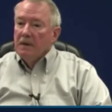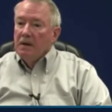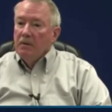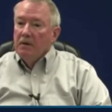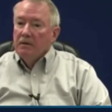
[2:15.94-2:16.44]

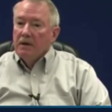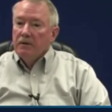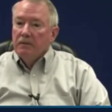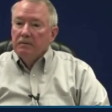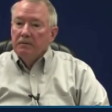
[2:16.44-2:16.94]
Well, there,
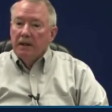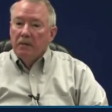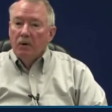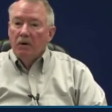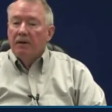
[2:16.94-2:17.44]
other, there
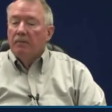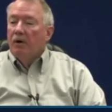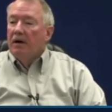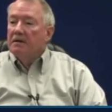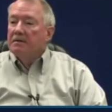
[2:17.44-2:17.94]
were other
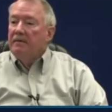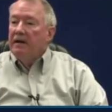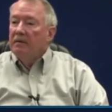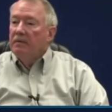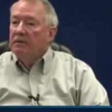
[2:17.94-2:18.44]
products
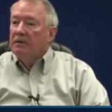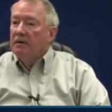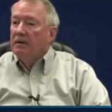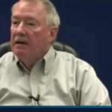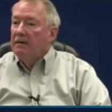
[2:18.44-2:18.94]
available
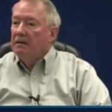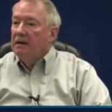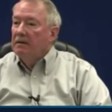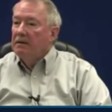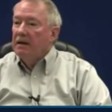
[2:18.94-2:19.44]
during the
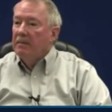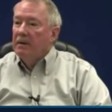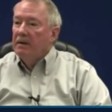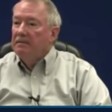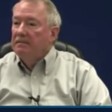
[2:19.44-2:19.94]
later time period.